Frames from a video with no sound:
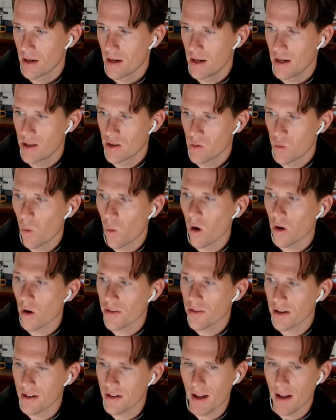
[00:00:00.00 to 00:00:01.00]
it is
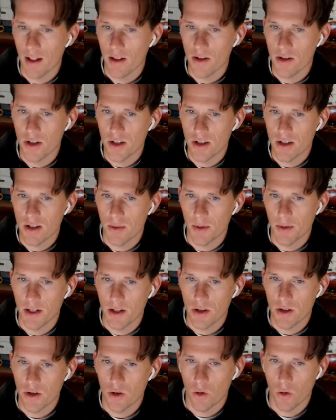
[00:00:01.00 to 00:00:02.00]
worth acknowledging some
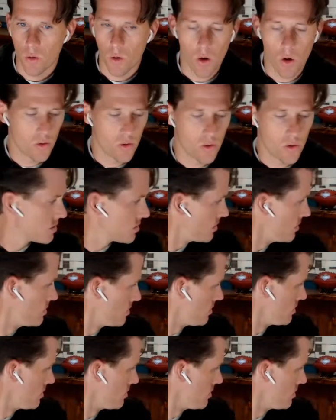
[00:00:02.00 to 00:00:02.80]
additional quotes